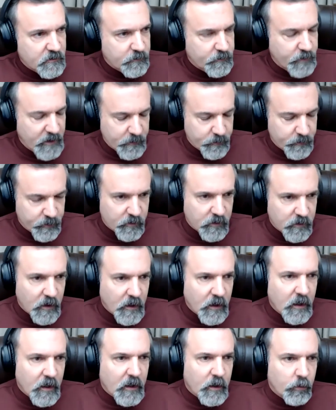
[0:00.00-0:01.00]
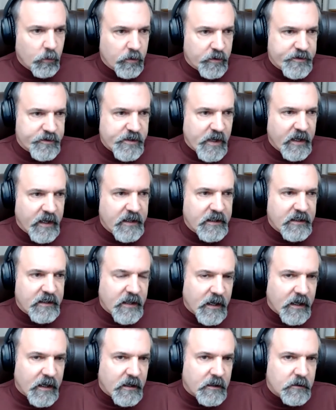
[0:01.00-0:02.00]
people will say,
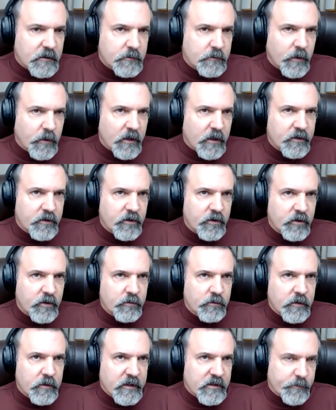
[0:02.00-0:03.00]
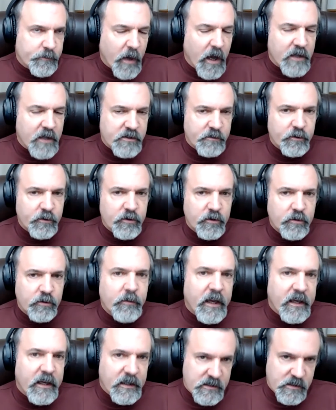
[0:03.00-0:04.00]
yeah, well, it's possible you
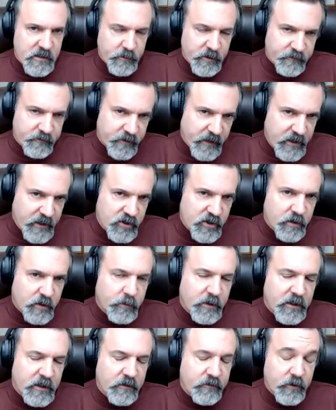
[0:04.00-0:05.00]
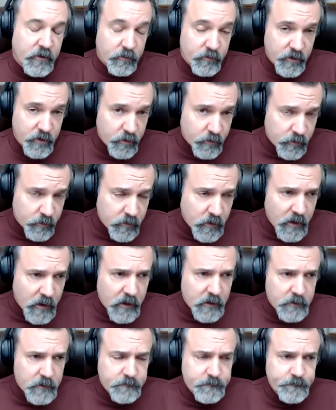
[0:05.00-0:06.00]
may get some inflation, but if you do,
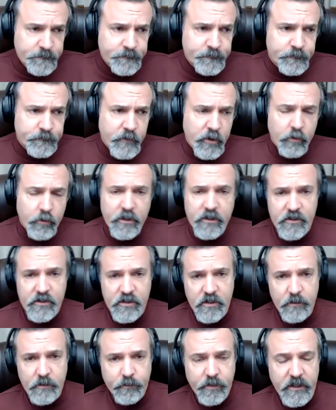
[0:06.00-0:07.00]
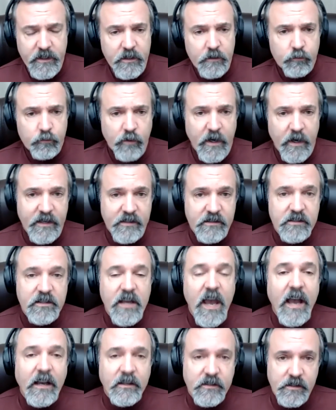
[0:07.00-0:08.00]
you can simply raise
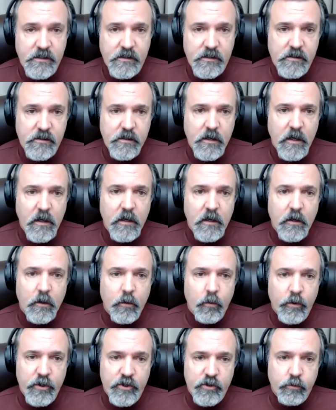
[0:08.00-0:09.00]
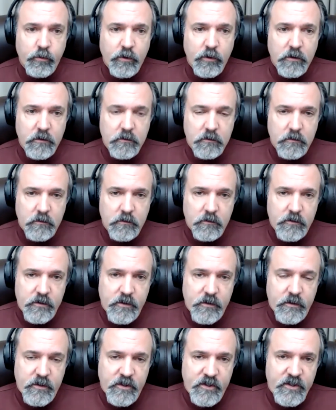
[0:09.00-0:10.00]
taxes, which will
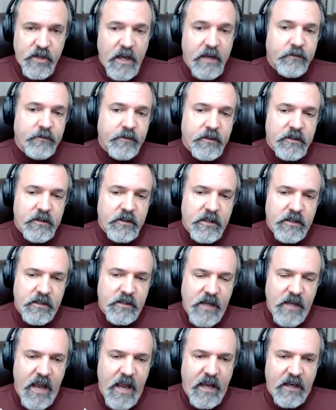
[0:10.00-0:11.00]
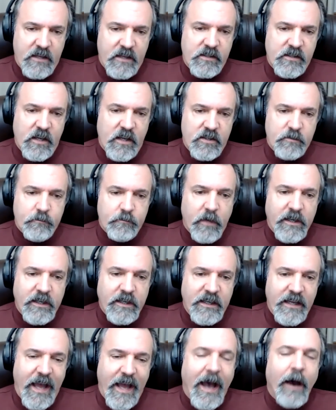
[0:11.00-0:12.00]
siphon this excess
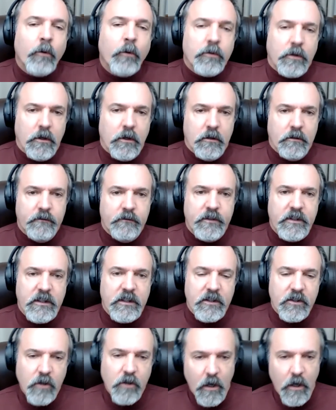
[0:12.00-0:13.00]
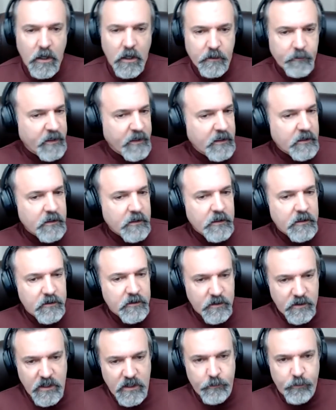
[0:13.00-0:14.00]
money out of the economy
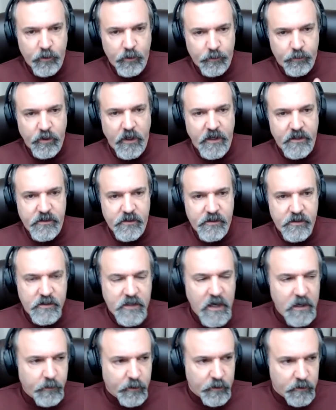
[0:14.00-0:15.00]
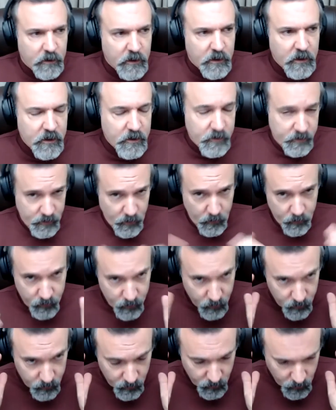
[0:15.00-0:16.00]
to keep your prices stable. So
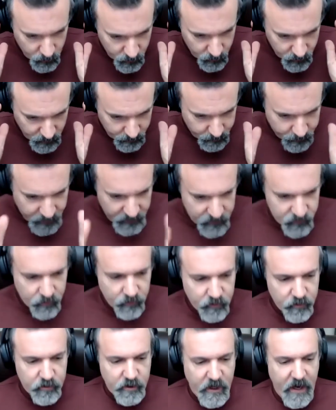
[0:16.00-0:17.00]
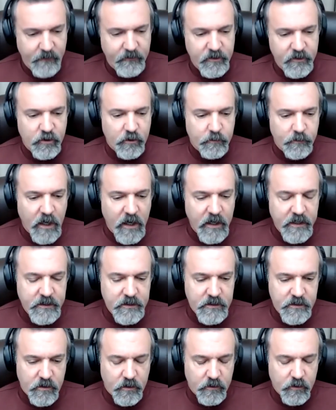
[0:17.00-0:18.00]
the picture you should have in your
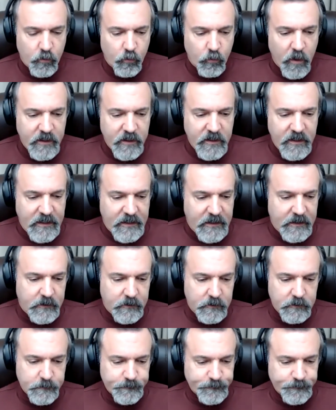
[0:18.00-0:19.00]
mind is, on the one hand,